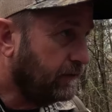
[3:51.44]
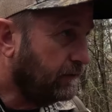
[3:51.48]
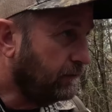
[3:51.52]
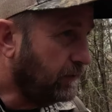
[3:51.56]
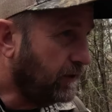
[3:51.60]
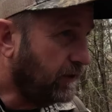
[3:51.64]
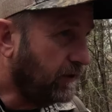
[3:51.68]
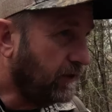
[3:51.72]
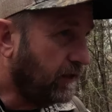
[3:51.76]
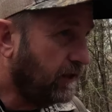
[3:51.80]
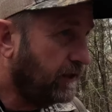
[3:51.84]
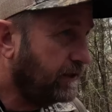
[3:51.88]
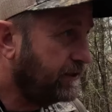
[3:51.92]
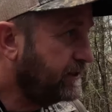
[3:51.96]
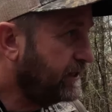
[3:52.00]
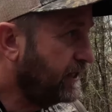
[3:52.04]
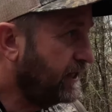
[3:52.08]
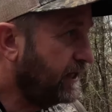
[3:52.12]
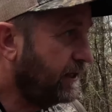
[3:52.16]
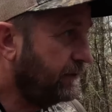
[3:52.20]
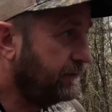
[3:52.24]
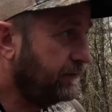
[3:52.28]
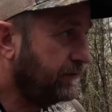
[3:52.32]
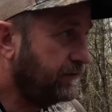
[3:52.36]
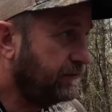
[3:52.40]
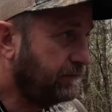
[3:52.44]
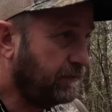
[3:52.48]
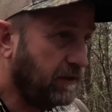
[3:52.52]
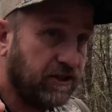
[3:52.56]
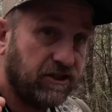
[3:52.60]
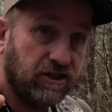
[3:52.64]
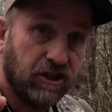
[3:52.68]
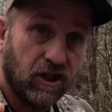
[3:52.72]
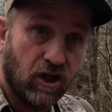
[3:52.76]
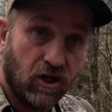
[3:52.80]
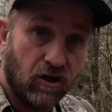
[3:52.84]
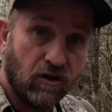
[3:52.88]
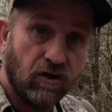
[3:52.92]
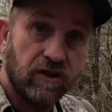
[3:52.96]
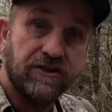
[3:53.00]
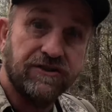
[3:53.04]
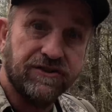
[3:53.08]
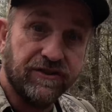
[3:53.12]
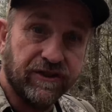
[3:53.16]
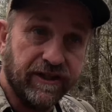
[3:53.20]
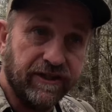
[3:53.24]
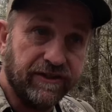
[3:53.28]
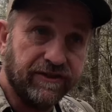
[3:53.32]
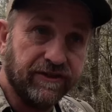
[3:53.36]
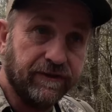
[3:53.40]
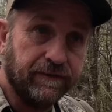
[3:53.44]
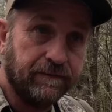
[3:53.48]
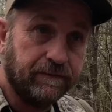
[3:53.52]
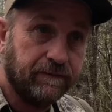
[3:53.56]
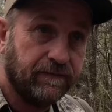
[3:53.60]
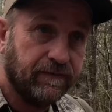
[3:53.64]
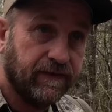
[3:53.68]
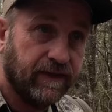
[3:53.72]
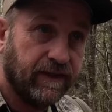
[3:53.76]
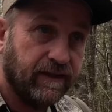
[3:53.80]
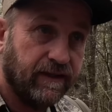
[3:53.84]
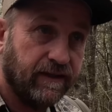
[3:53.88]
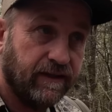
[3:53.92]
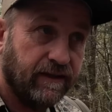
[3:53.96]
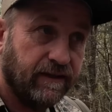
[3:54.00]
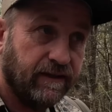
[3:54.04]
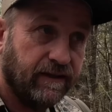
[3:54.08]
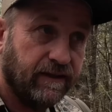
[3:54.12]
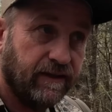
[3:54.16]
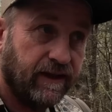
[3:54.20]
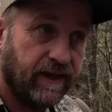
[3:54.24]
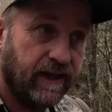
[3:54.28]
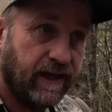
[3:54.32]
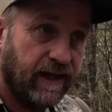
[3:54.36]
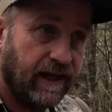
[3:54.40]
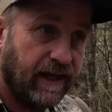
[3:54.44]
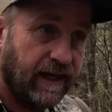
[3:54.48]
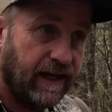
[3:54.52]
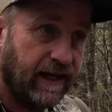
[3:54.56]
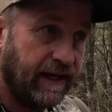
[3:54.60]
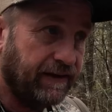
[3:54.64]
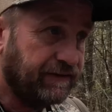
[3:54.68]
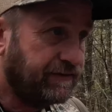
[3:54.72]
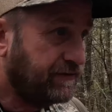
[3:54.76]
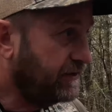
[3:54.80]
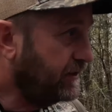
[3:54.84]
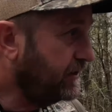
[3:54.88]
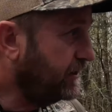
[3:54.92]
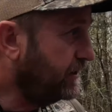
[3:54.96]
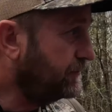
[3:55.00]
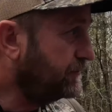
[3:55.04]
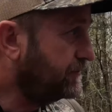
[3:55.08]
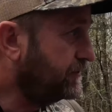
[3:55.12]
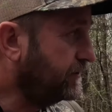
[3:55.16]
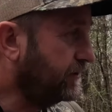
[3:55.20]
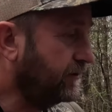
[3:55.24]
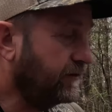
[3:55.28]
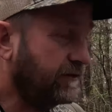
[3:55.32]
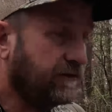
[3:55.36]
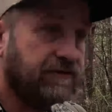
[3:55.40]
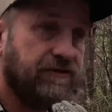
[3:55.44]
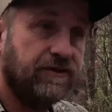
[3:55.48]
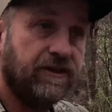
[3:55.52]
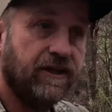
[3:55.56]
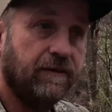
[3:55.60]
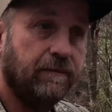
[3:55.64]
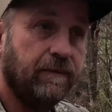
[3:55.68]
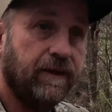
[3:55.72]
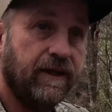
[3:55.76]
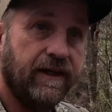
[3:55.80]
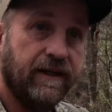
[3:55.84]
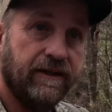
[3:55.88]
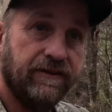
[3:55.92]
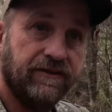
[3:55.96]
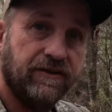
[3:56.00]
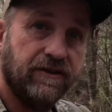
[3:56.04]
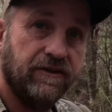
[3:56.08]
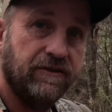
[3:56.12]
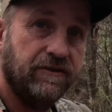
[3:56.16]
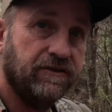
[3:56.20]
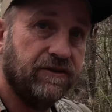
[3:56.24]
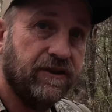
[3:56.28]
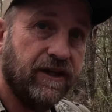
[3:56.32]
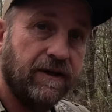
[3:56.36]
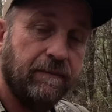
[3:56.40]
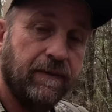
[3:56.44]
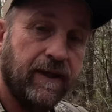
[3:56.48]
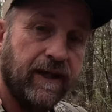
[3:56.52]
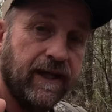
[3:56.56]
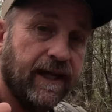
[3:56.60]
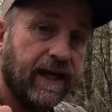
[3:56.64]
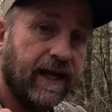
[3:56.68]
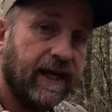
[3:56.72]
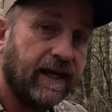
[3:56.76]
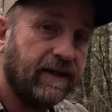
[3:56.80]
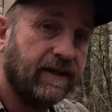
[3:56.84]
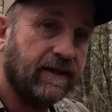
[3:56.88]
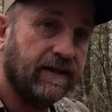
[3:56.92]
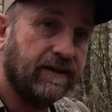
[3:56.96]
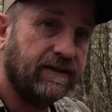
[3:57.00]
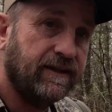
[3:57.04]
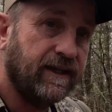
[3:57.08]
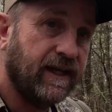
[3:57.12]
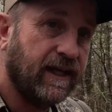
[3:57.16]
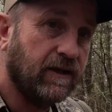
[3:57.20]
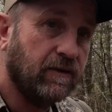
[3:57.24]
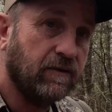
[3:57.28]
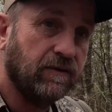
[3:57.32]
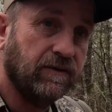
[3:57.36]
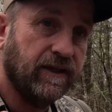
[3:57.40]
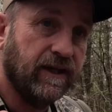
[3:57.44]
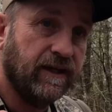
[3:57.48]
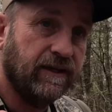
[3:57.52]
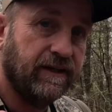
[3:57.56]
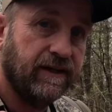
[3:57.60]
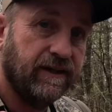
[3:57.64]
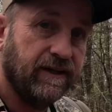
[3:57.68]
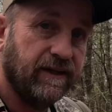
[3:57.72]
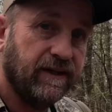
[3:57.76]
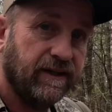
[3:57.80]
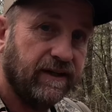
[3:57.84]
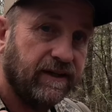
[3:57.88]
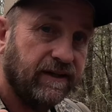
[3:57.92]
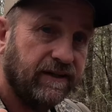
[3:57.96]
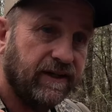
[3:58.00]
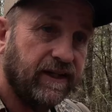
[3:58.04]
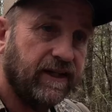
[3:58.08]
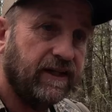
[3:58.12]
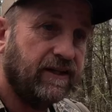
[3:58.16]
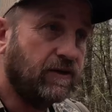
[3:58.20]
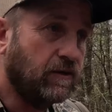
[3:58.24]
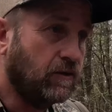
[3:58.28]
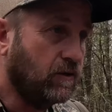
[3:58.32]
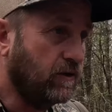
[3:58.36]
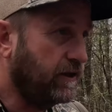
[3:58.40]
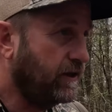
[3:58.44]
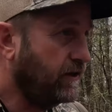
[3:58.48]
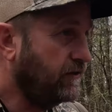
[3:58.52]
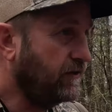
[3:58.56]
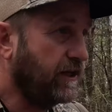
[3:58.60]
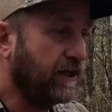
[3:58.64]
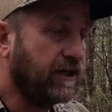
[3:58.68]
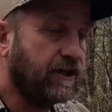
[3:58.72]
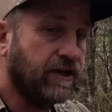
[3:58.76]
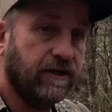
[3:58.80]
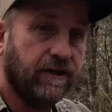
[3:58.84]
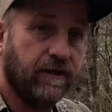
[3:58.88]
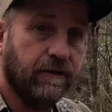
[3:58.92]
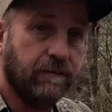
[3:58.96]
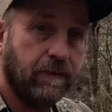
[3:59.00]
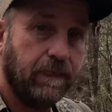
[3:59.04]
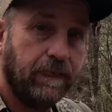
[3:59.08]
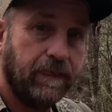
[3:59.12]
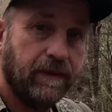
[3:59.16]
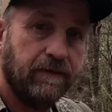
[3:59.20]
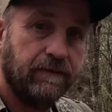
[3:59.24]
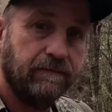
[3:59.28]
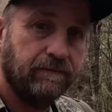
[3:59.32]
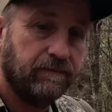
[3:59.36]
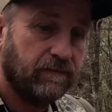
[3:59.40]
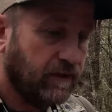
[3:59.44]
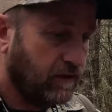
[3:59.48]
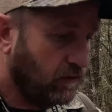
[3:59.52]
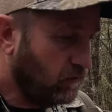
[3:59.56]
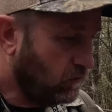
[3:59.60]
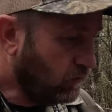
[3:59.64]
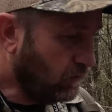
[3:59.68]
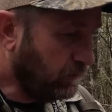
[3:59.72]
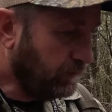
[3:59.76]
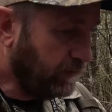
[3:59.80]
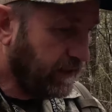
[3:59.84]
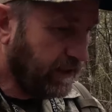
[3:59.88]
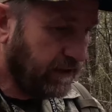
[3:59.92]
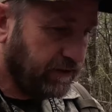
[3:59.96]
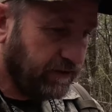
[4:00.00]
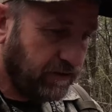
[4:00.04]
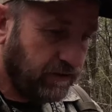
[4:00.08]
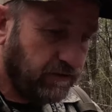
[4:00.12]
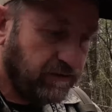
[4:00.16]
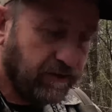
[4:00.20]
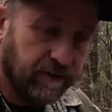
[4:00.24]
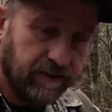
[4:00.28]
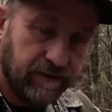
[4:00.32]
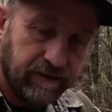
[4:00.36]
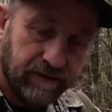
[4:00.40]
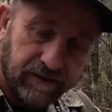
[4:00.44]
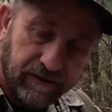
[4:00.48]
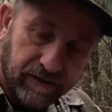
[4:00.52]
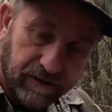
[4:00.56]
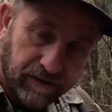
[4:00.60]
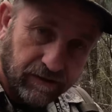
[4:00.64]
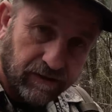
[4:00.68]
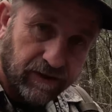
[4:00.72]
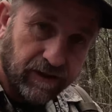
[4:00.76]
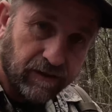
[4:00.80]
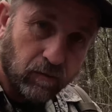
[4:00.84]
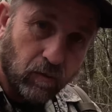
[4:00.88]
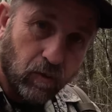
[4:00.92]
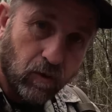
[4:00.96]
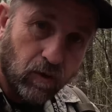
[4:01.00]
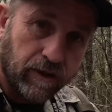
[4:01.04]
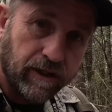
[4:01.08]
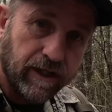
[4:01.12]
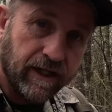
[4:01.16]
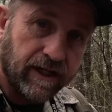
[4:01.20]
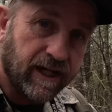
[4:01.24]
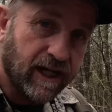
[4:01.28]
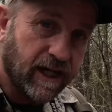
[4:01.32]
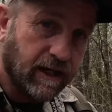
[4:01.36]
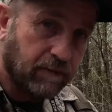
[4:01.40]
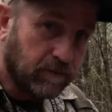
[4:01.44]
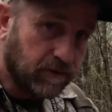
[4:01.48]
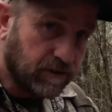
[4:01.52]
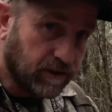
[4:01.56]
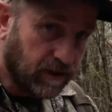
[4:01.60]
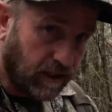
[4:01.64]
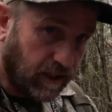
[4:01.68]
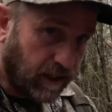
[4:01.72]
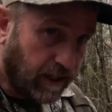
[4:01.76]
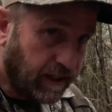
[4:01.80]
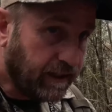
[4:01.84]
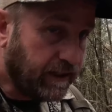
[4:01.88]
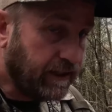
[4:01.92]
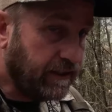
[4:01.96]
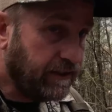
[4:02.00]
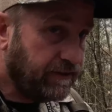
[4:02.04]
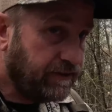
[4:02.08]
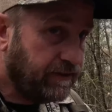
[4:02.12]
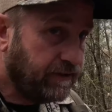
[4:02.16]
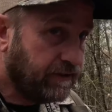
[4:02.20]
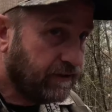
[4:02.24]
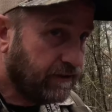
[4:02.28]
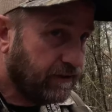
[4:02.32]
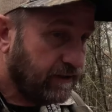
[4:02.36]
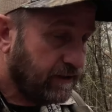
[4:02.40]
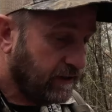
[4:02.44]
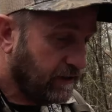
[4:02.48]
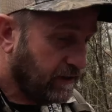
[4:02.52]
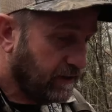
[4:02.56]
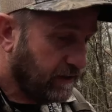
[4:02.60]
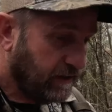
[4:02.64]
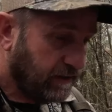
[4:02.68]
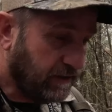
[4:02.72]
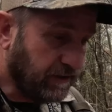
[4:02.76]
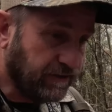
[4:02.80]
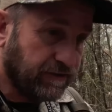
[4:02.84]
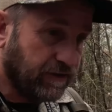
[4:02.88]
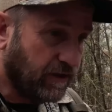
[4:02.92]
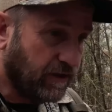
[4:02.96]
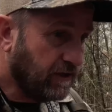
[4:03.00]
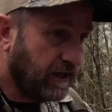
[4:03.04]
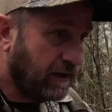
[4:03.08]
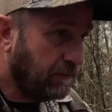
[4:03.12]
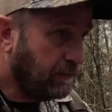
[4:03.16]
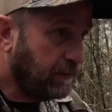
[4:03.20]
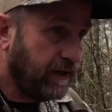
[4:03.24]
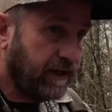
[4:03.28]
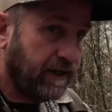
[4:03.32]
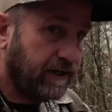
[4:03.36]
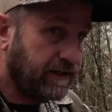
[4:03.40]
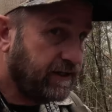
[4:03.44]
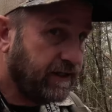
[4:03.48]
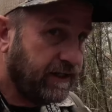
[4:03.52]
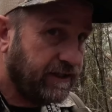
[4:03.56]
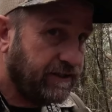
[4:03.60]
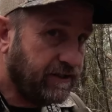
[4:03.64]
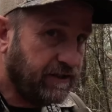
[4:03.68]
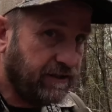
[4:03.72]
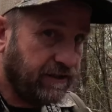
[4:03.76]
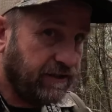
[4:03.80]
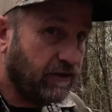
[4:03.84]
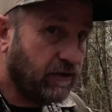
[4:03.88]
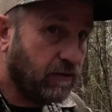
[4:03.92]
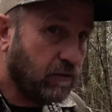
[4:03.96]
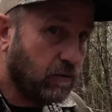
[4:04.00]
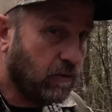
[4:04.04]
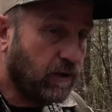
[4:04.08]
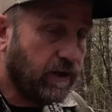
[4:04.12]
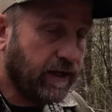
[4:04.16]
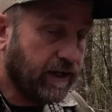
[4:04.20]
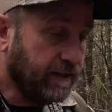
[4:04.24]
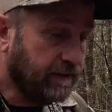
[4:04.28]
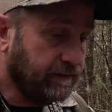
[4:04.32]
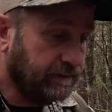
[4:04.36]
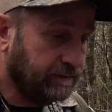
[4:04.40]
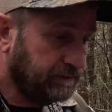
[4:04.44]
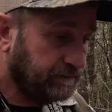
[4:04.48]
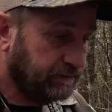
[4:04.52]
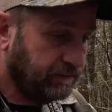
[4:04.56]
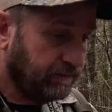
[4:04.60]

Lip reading: But a lot of times, especially early season, I've seen them sun guns come in, and as soon as they make eye contact with that decoy, here they come. Well, man, you can work your cameras a lot easier because not paying attention to your way.